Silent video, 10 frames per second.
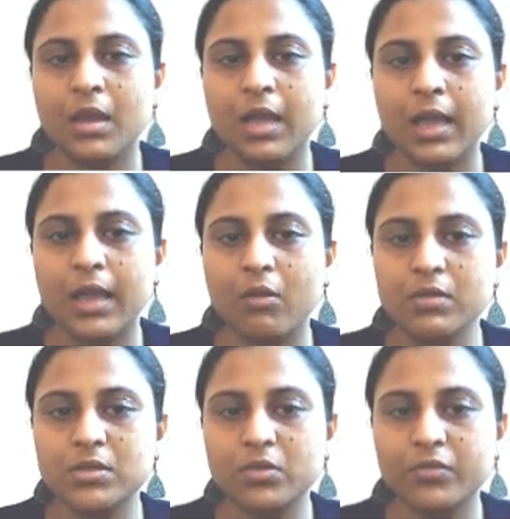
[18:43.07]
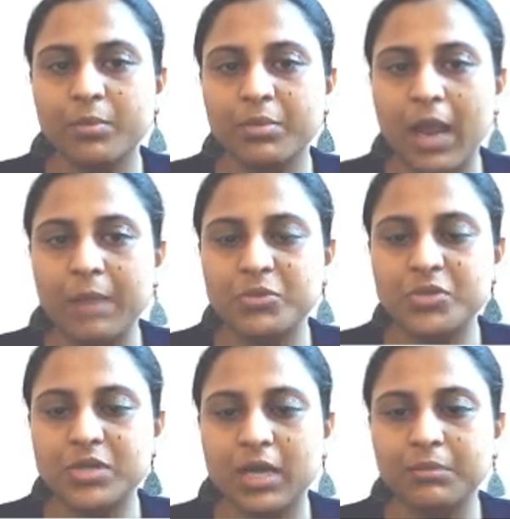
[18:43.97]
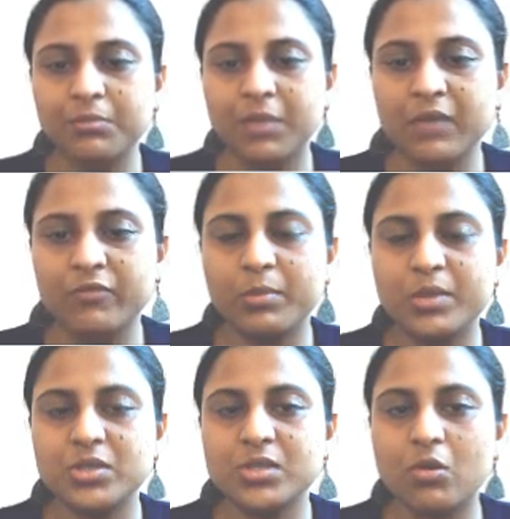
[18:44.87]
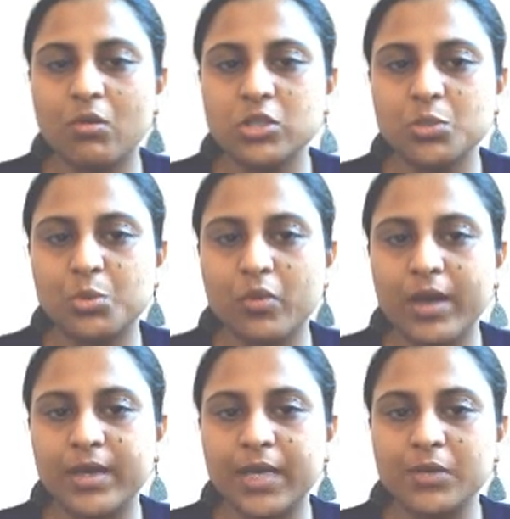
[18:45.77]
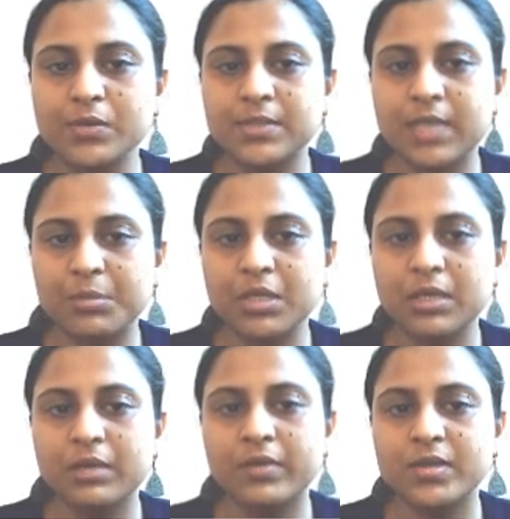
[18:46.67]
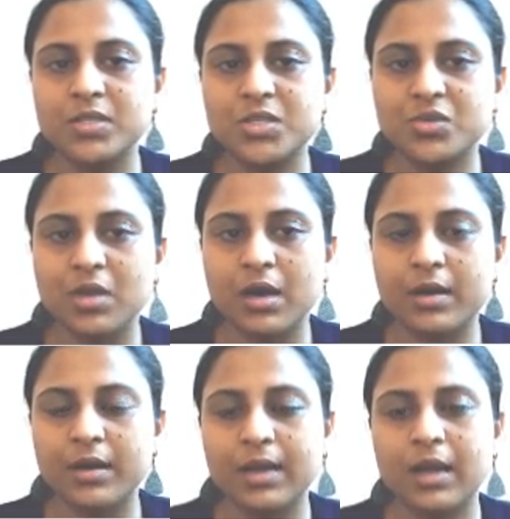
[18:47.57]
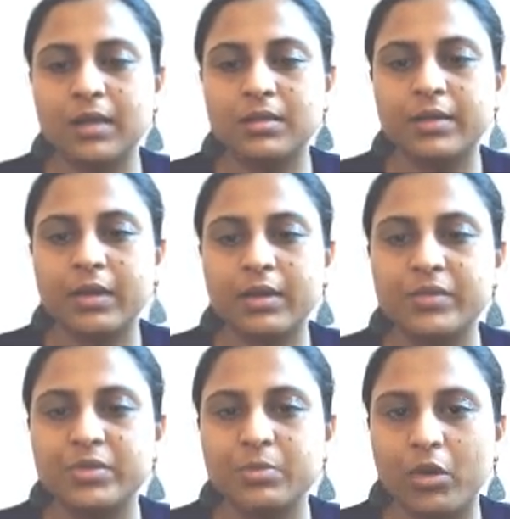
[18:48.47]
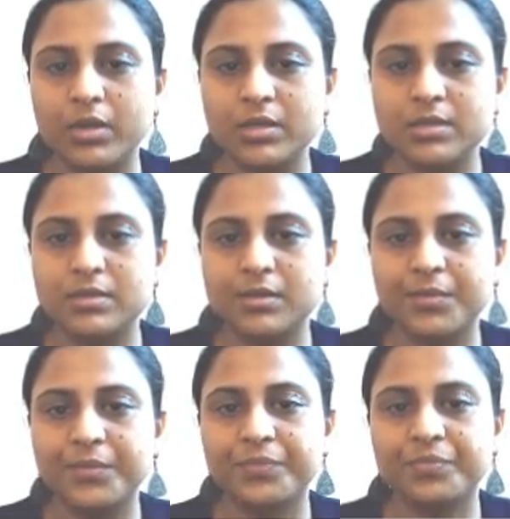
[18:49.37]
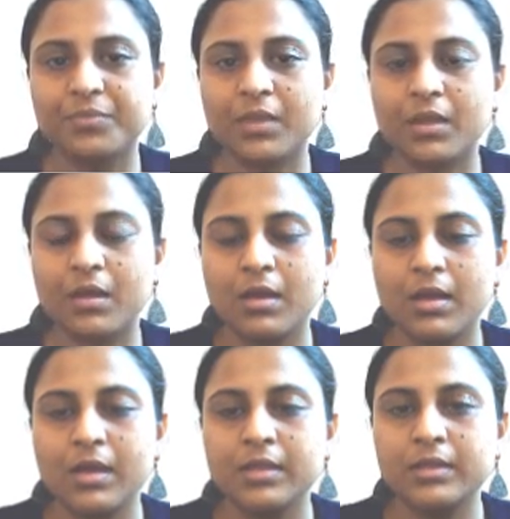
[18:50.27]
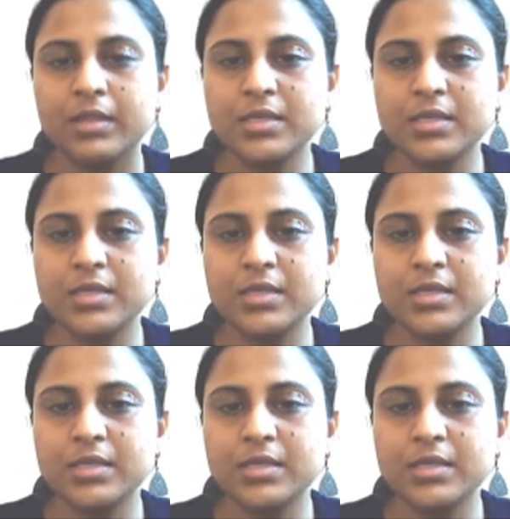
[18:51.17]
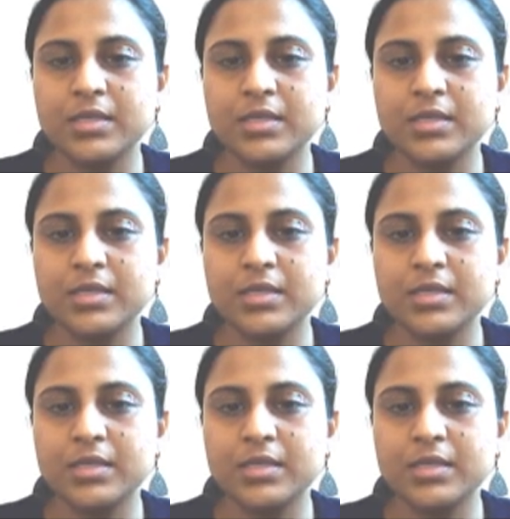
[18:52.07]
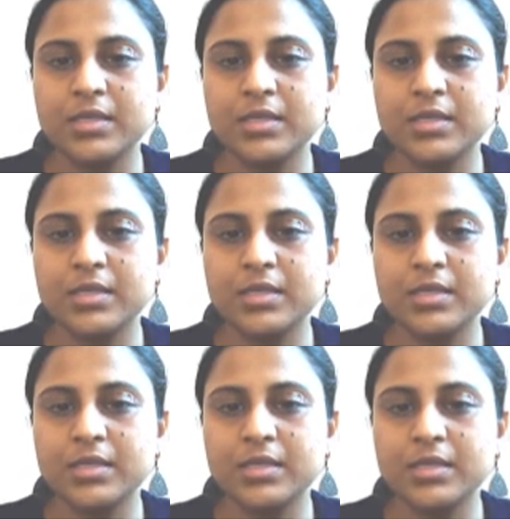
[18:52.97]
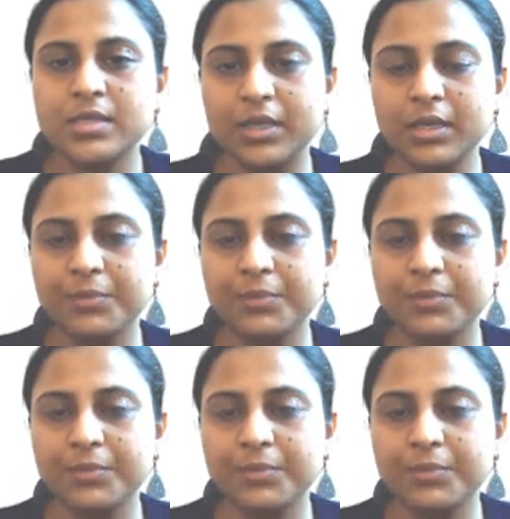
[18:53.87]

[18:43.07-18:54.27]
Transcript: And also from time to time information is also provided to SEBI, registrar and other regulatory bodies. This reduces the freedom of operations of a company